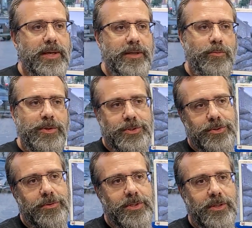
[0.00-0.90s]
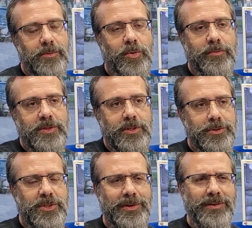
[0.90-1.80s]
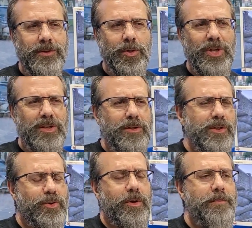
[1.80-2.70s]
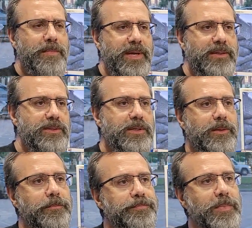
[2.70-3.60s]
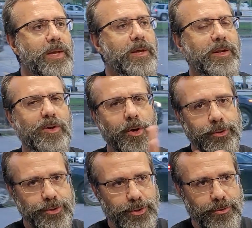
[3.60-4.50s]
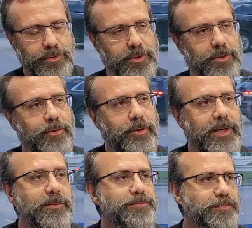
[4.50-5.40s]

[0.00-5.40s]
I didn't want 2D anymore of the Neo Geo, even though it looked amazing and cartoons looked great.